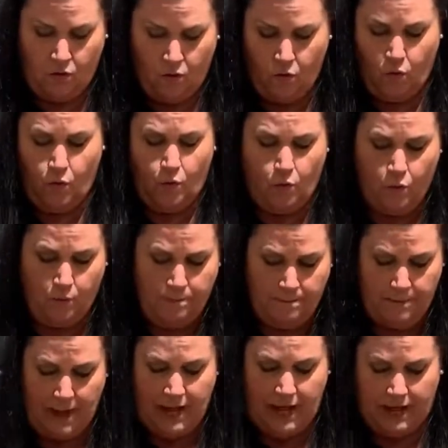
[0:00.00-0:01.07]
Oh,
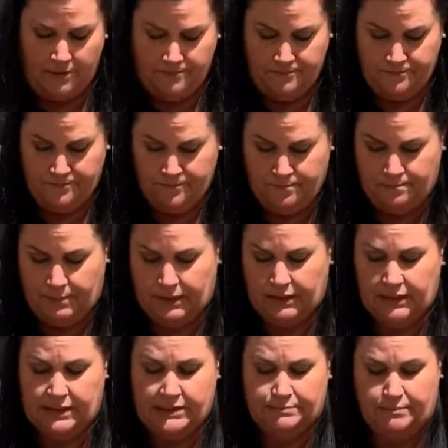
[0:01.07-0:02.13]
Bella.
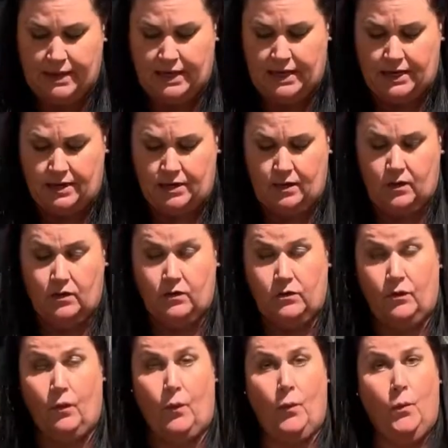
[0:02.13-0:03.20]
Bella is begging.
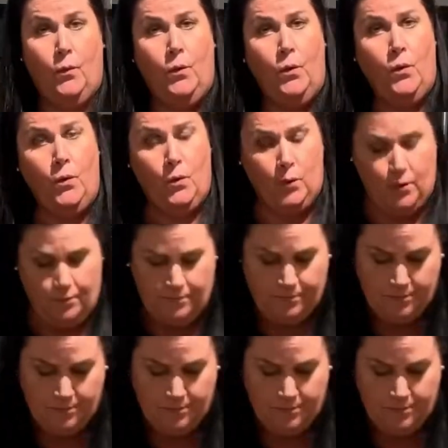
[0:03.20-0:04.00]
So, woo-hoo.